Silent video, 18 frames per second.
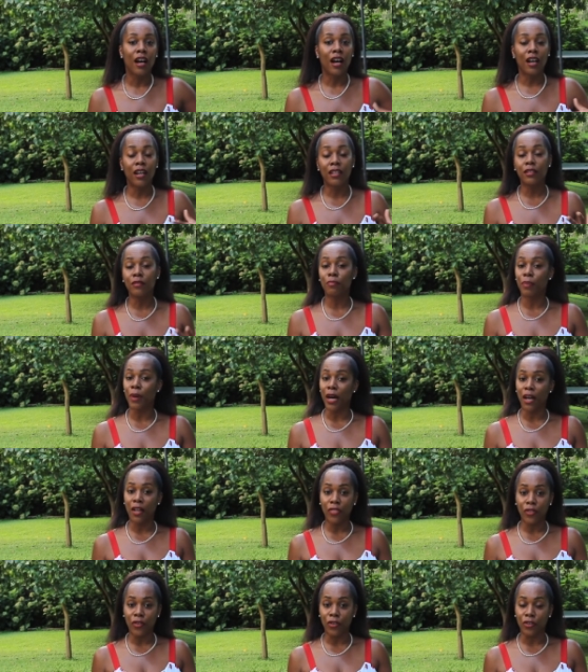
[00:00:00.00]

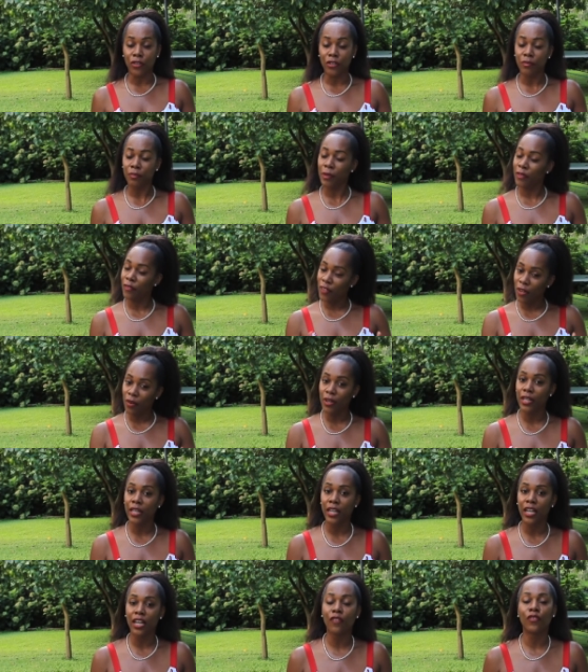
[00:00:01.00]
unbothered, be very
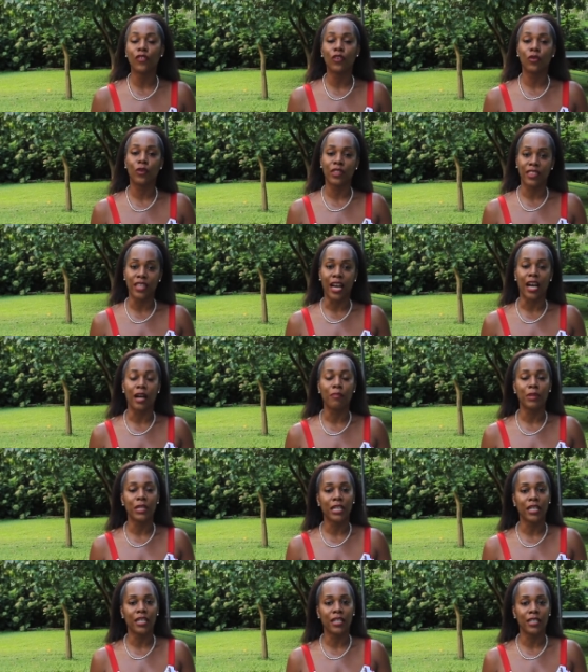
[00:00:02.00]
careful with that,
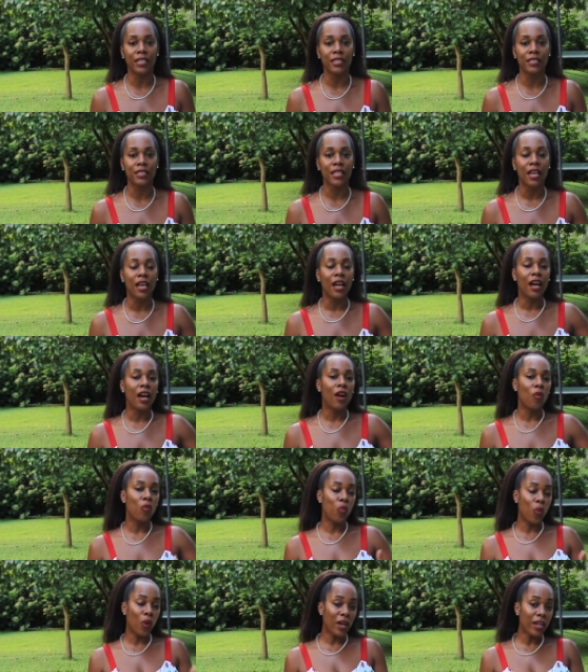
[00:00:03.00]
because
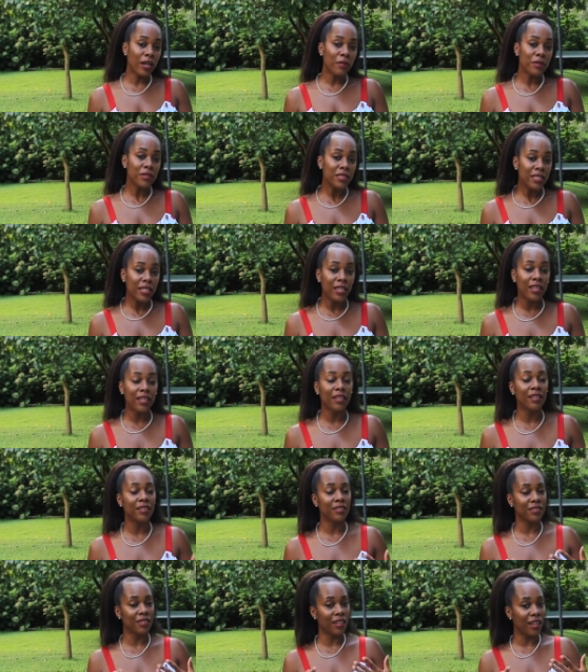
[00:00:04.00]
what I'm seeing
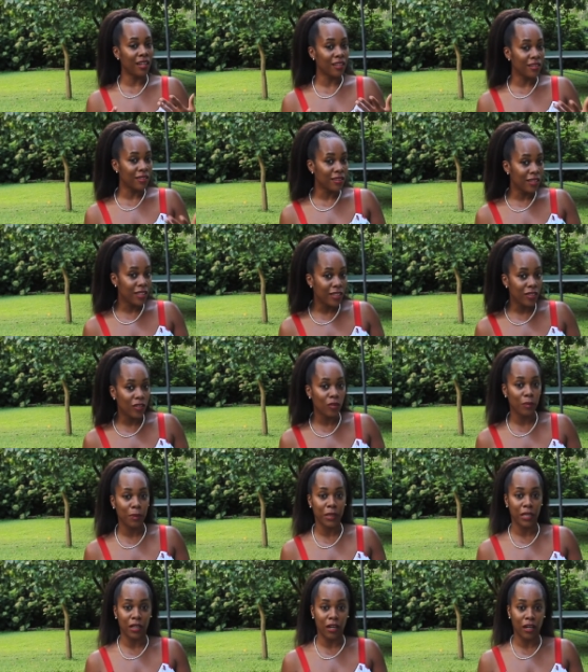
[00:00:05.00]
a little
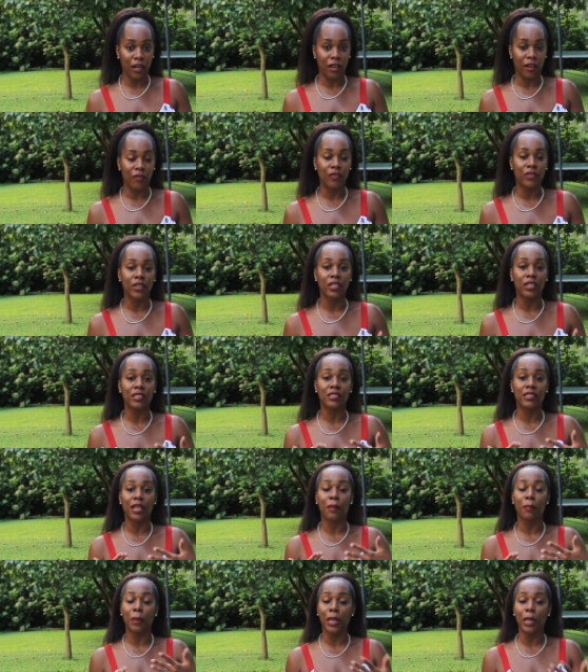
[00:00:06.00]
bit of is
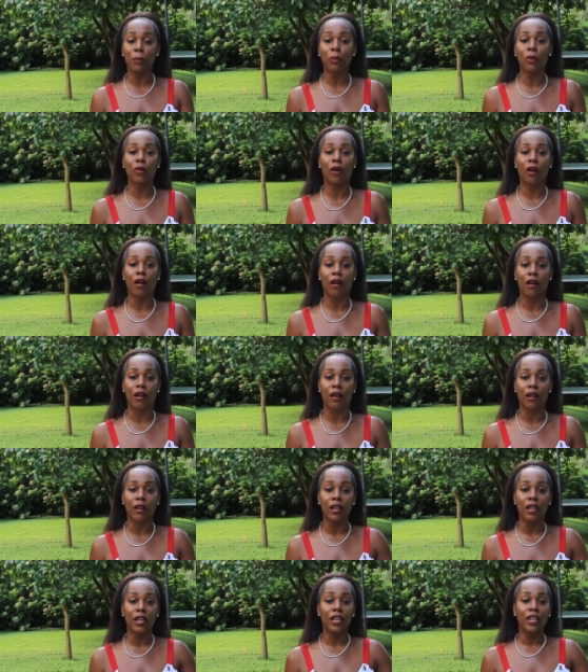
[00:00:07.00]
that people
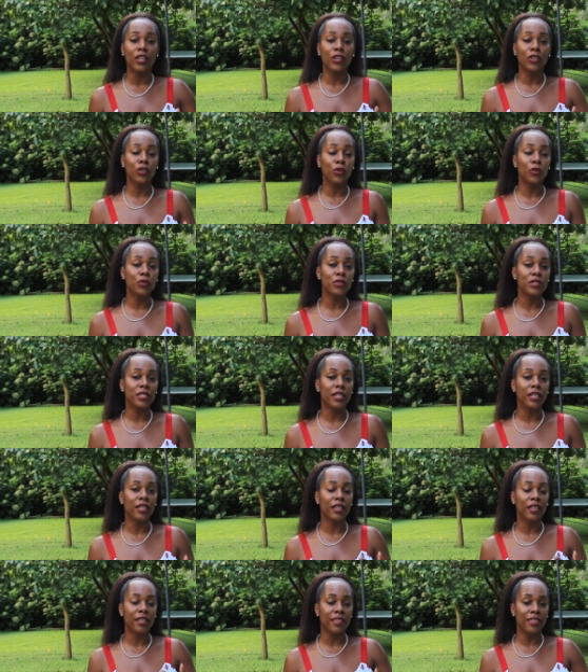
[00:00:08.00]
are
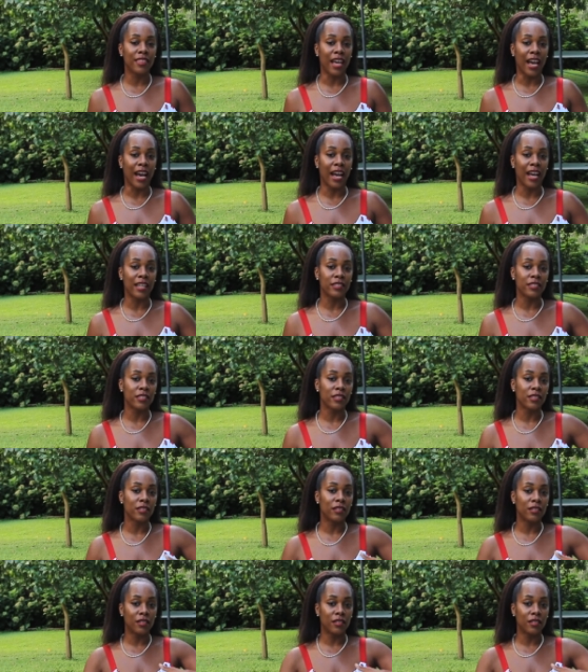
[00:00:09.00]
using that